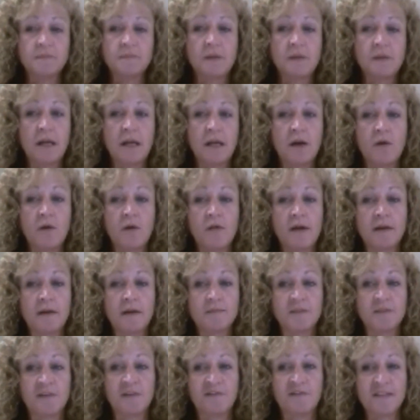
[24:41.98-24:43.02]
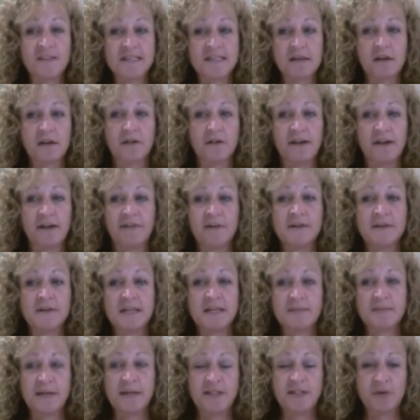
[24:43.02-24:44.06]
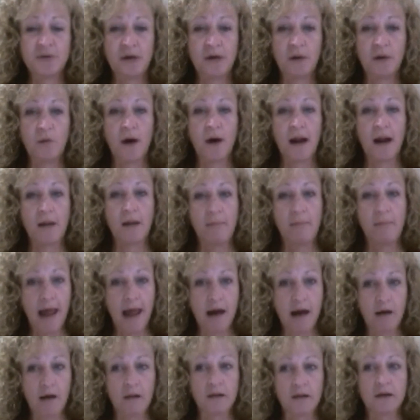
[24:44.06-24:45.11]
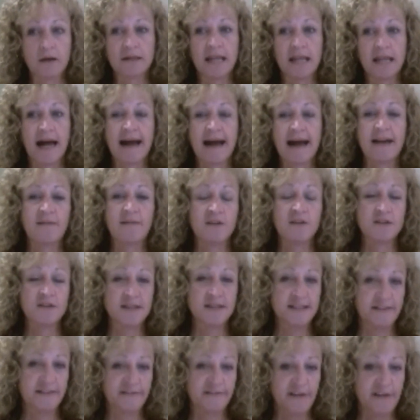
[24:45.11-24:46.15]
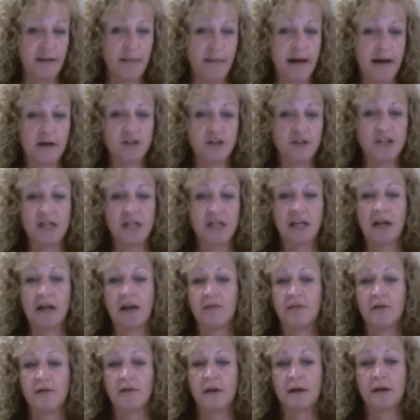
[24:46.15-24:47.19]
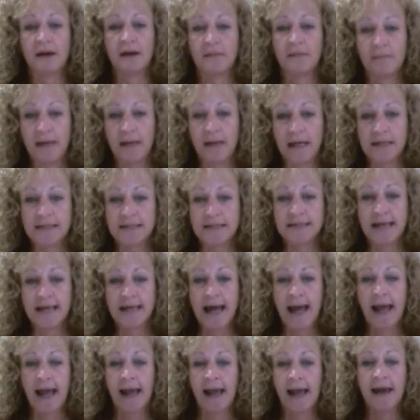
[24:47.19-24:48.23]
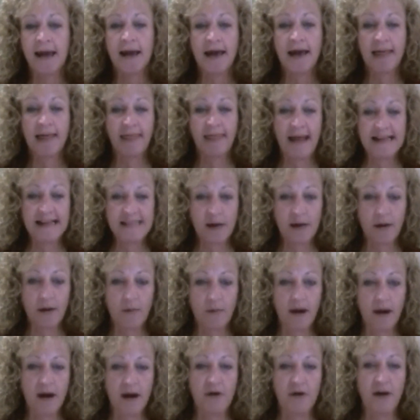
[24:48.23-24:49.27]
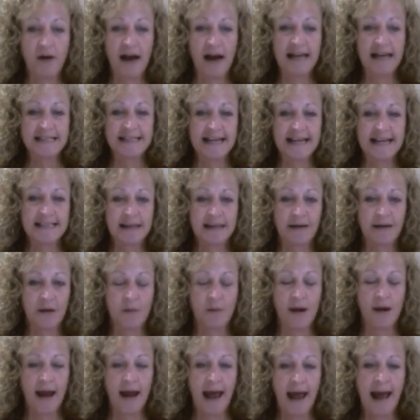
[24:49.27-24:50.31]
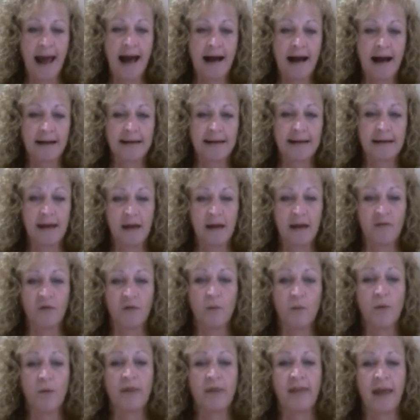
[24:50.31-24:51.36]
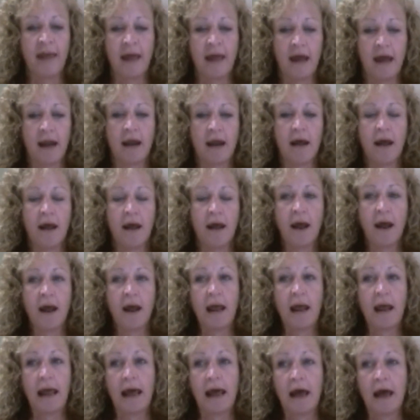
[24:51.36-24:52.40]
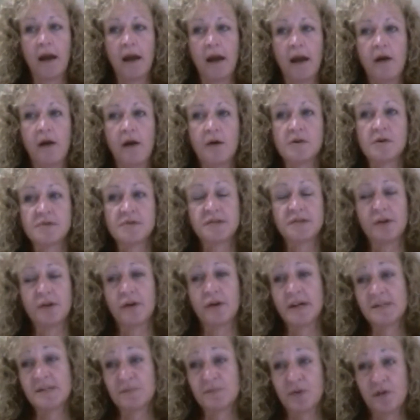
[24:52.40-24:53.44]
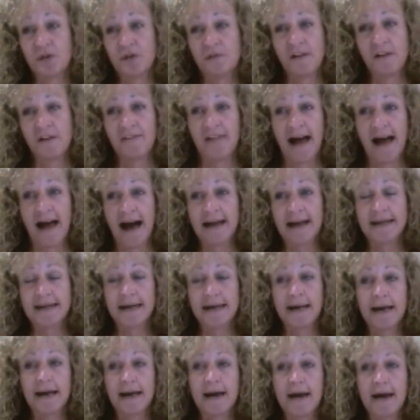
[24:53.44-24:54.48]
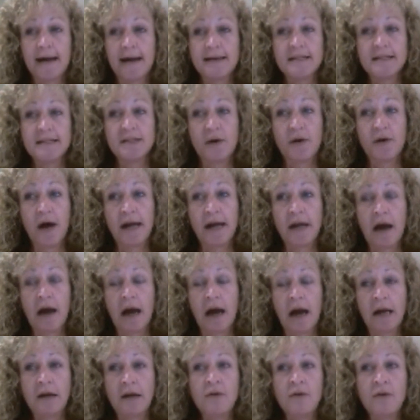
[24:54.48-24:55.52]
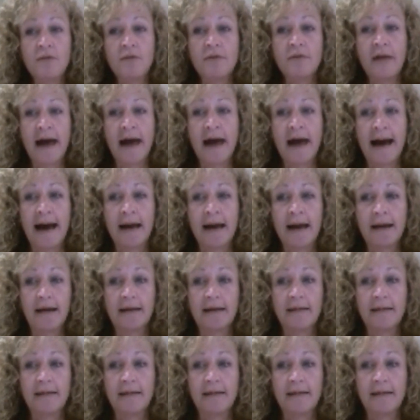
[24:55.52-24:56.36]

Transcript: the physical differences between what a male looked like versus a female. She could never look at me and say, that's how I want to dress, that's how I want to act. It came from within, and her story is proof of that. So I knew that